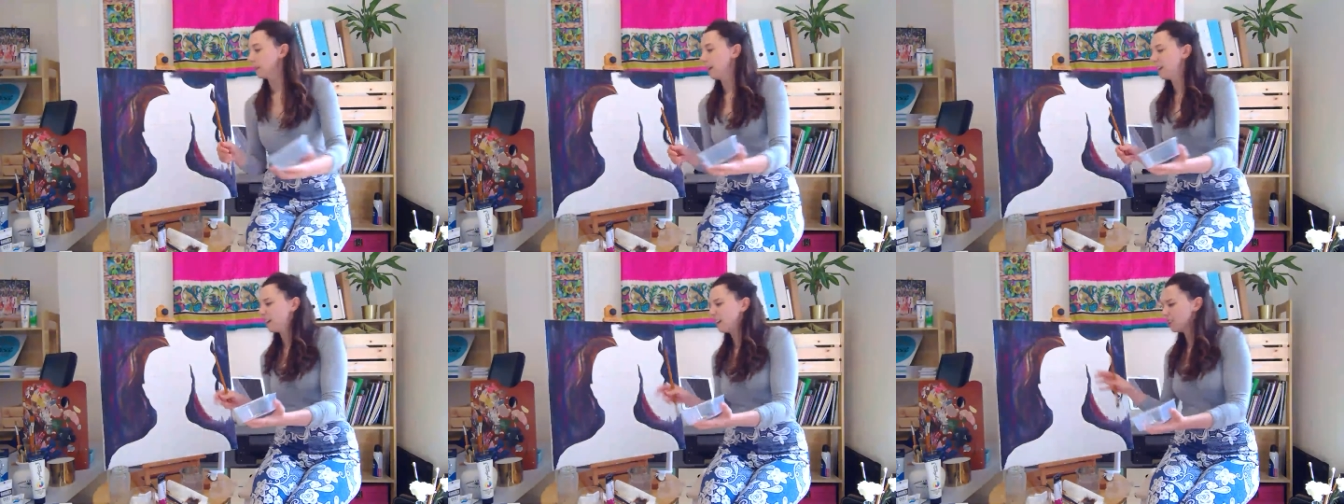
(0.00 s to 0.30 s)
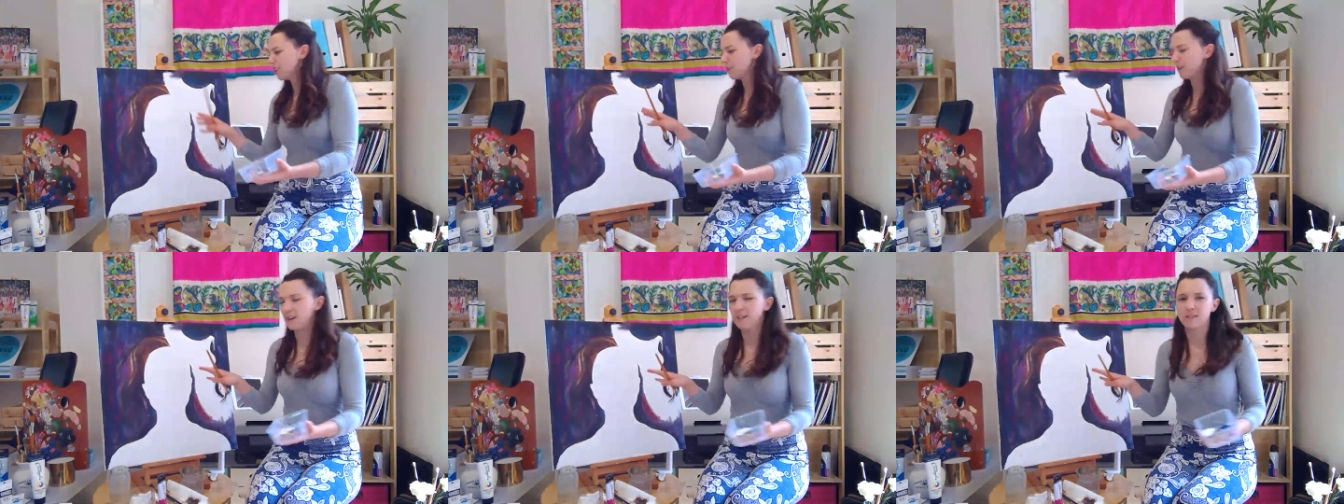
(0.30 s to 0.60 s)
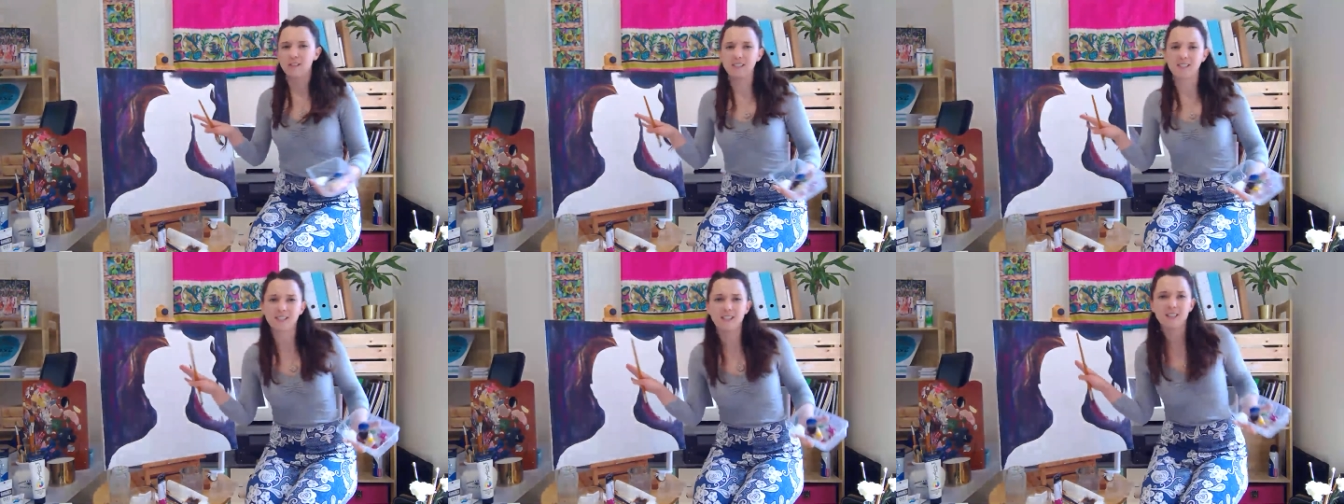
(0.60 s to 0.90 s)
I don't
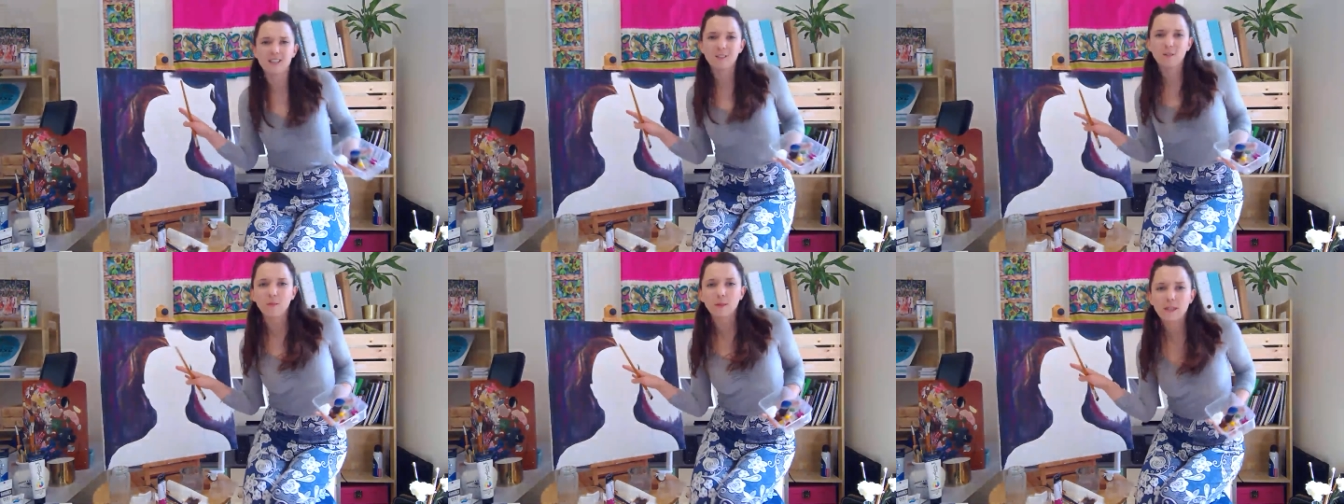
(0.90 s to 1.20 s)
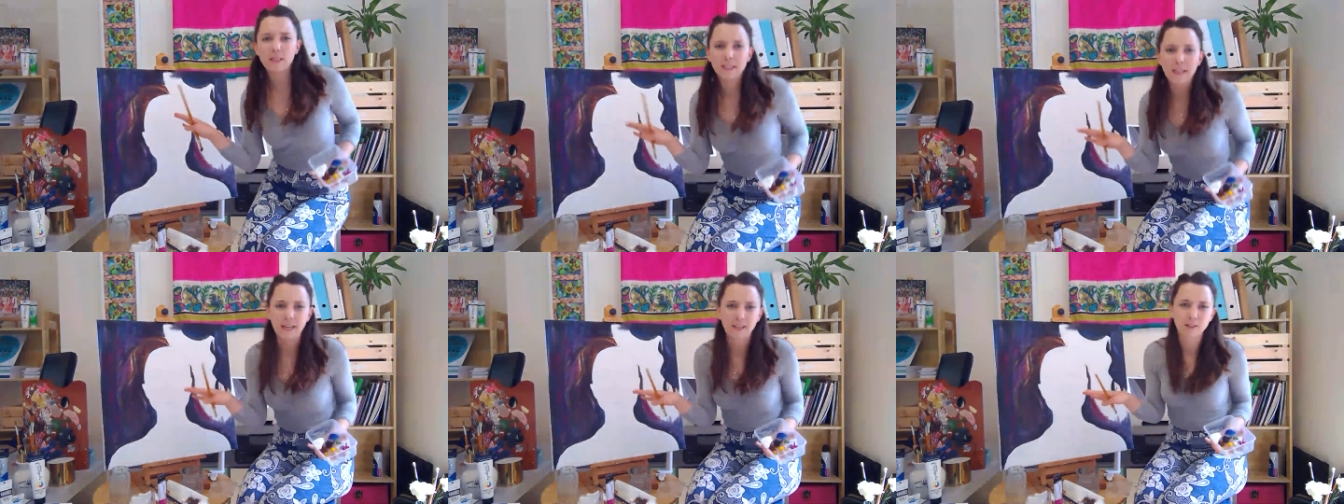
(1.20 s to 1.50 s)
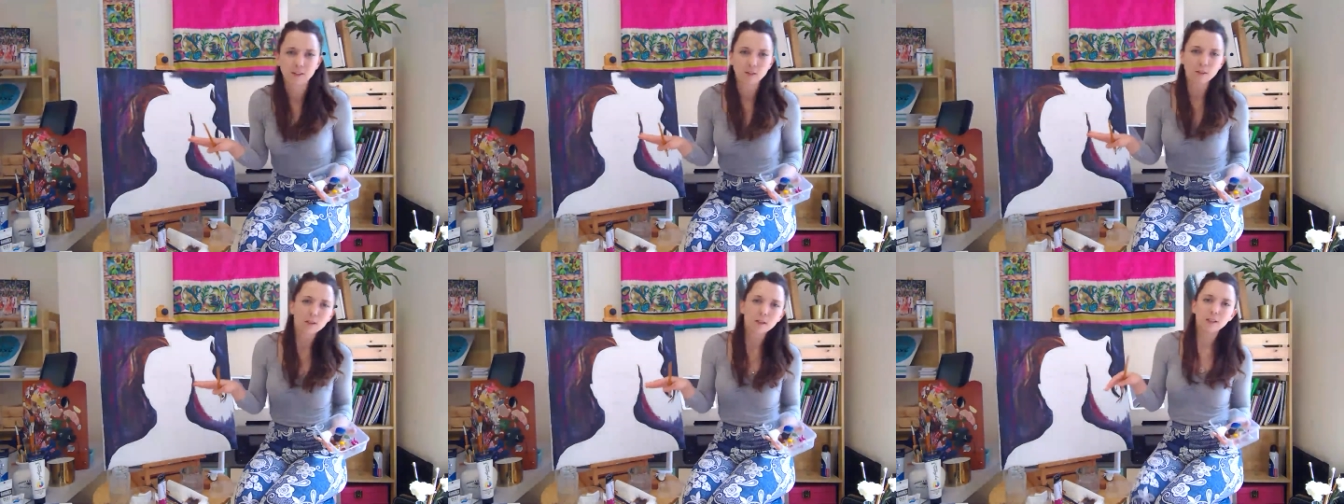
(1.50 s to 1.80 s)
have to sit at a weird
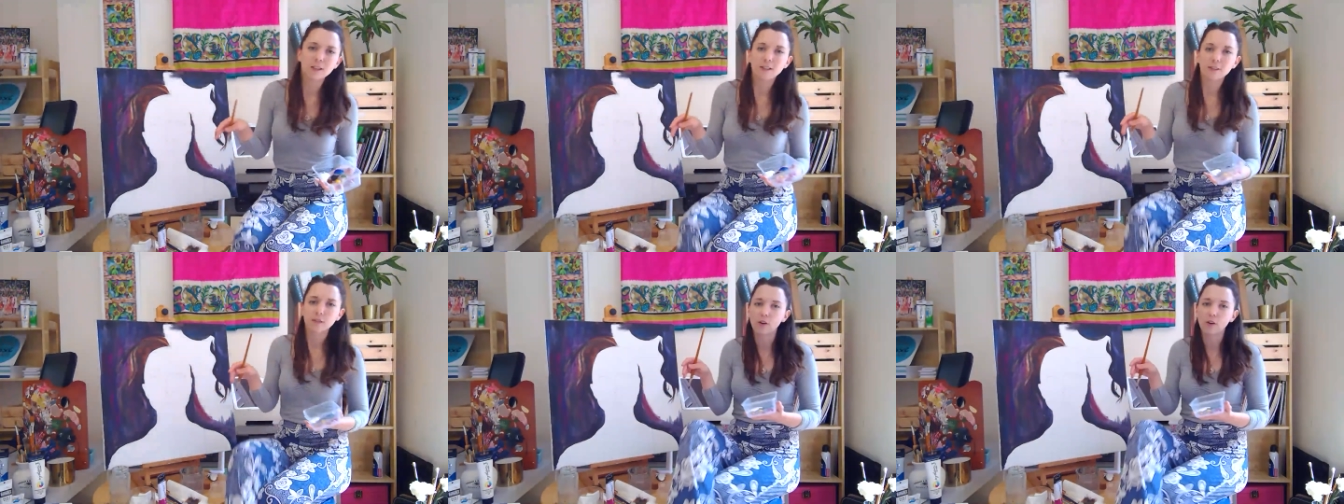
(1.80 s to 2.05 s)
angle.